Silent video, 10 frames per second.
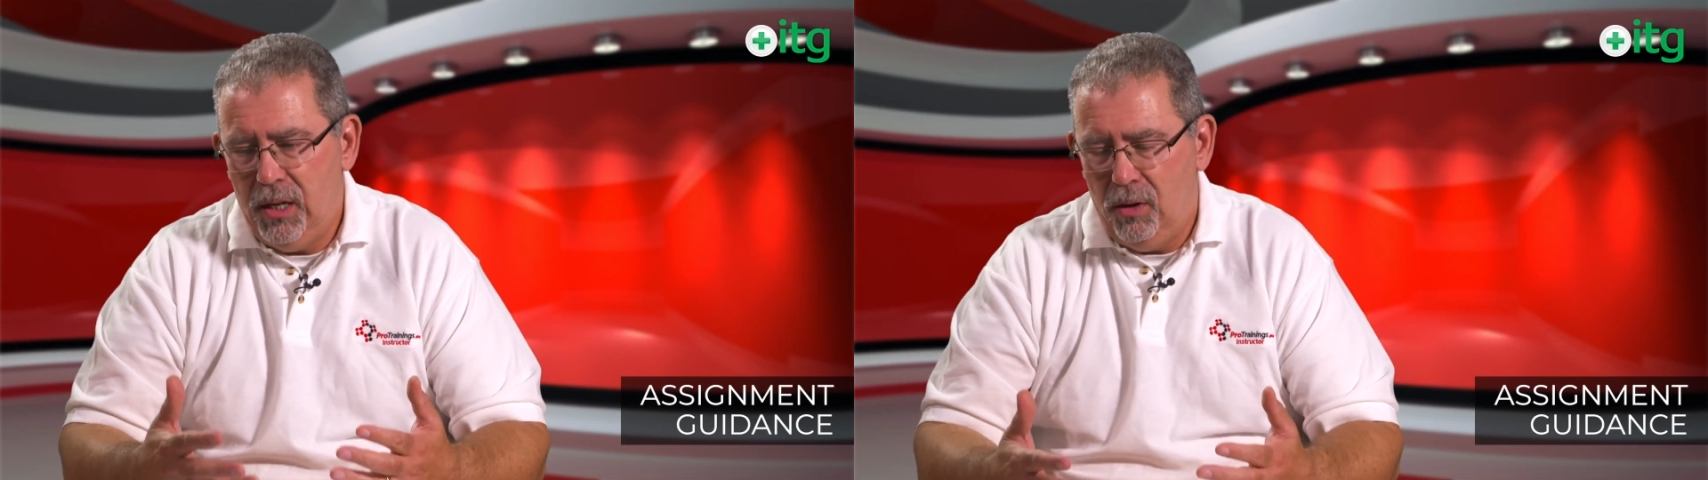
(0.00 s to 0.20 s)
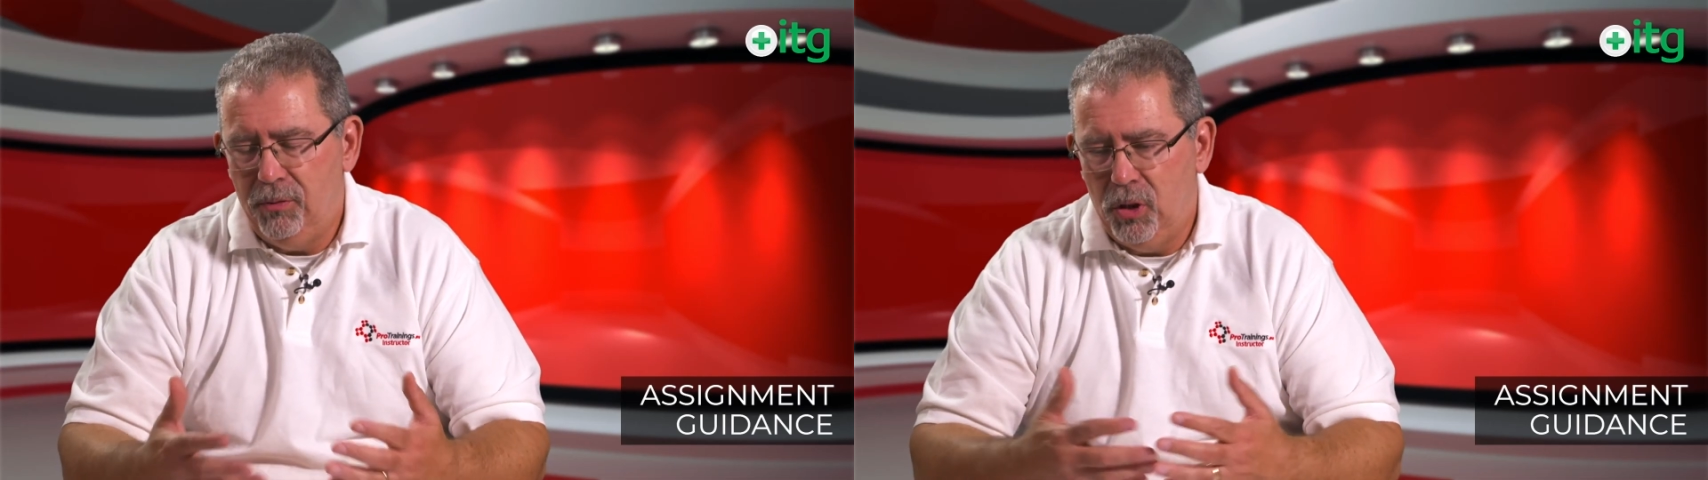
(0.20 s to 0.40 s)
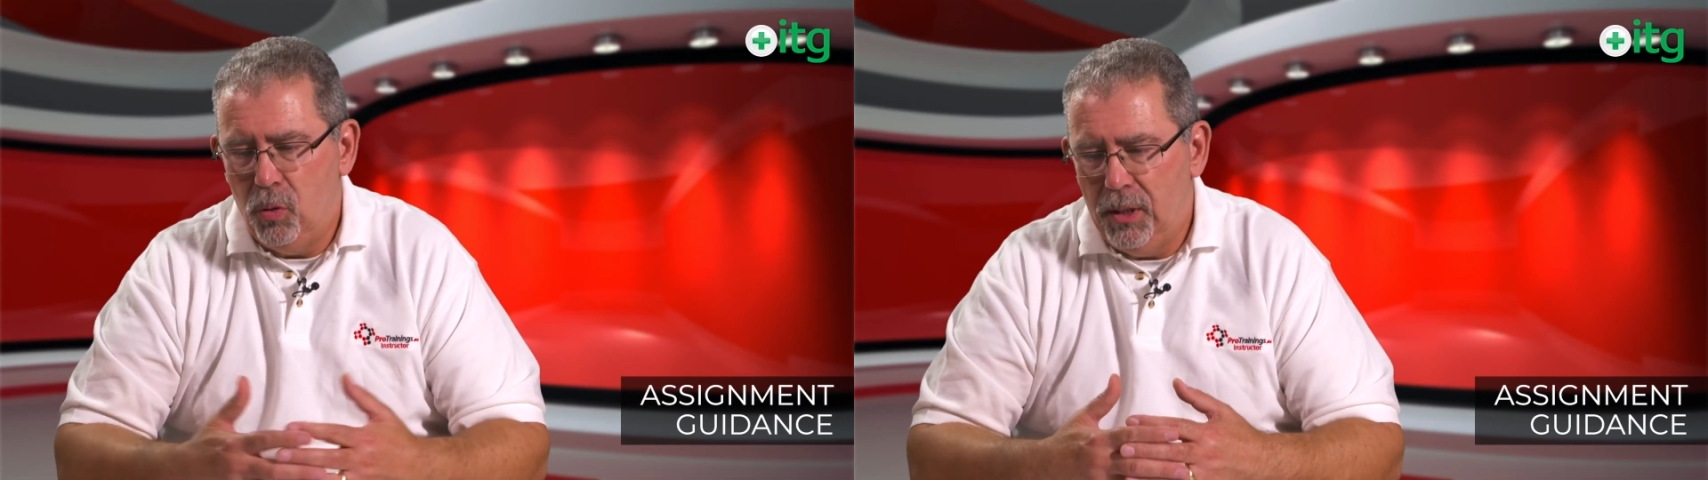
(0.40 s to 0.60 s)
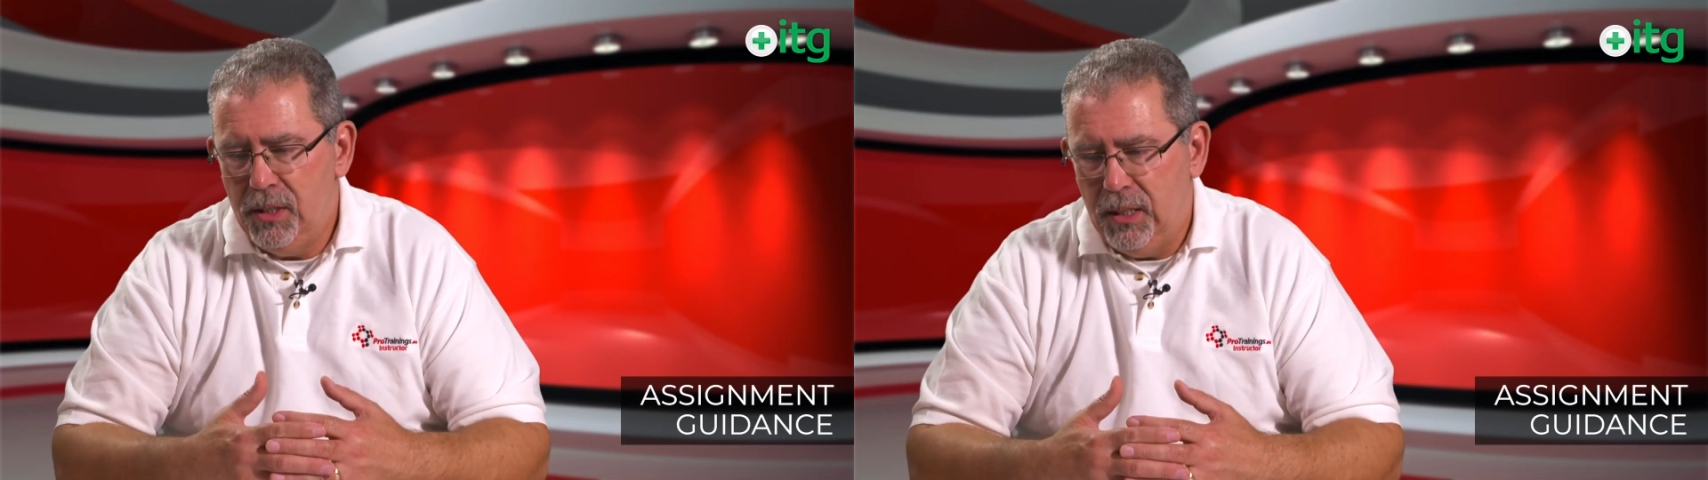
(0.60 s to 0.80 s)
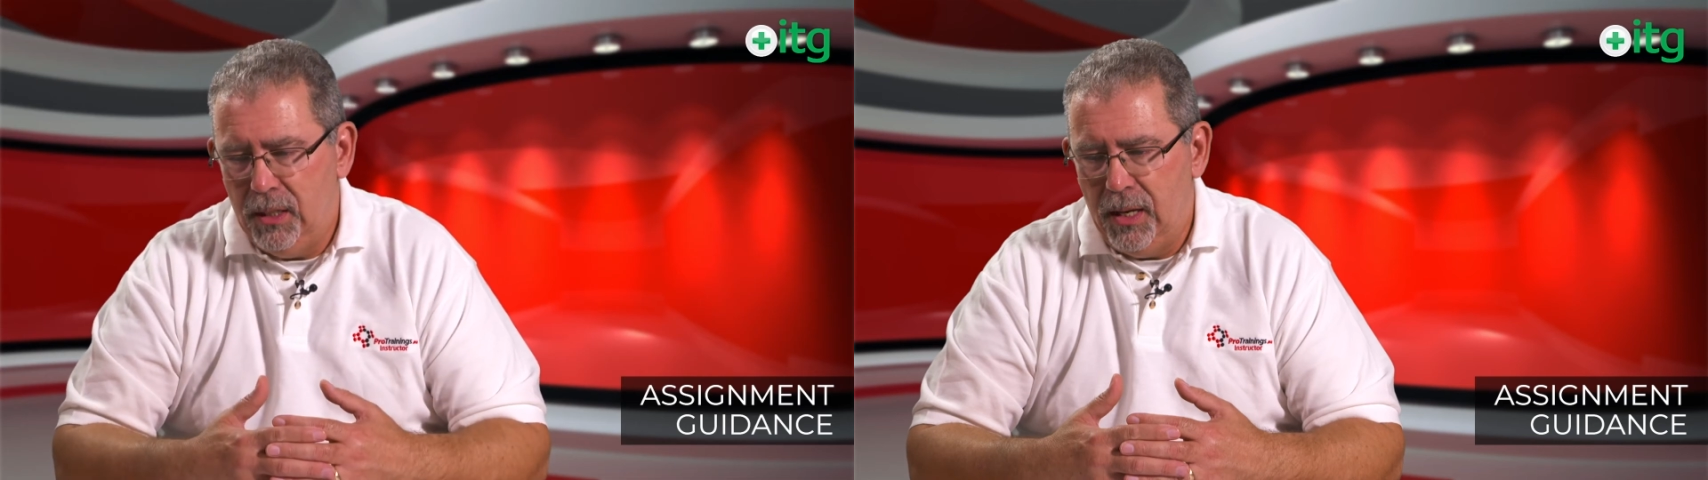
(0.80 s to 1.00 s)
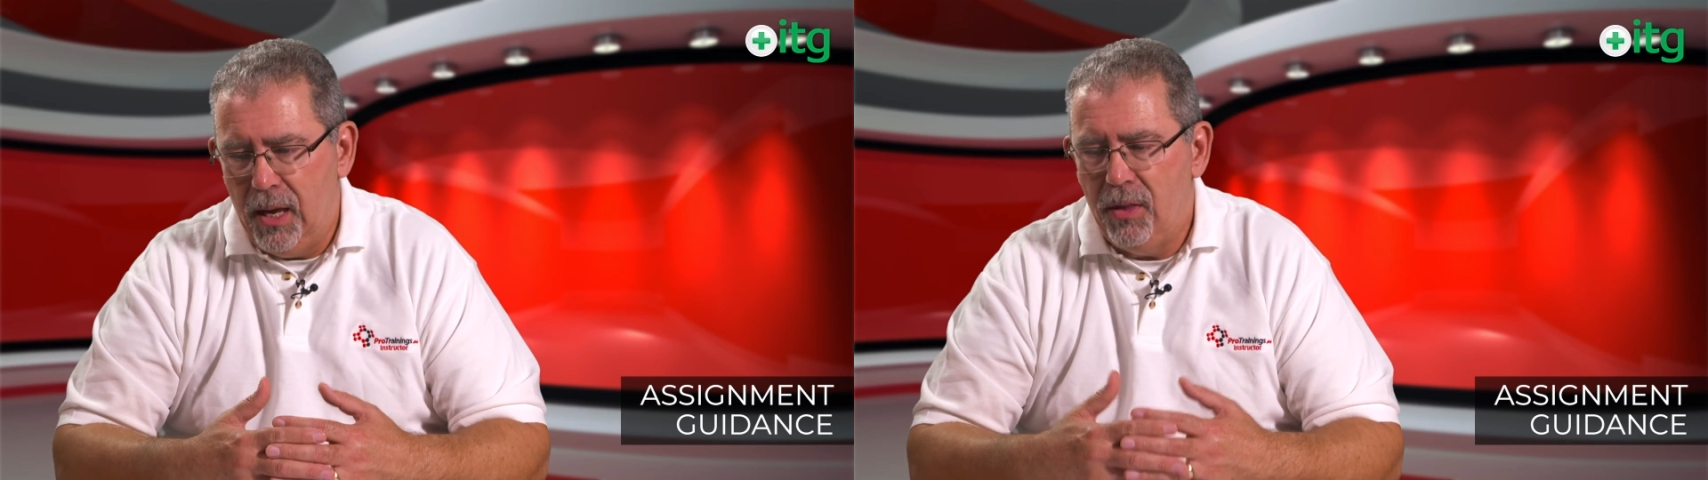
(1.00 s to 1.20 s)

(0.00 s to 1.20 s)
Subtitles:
of equality in there,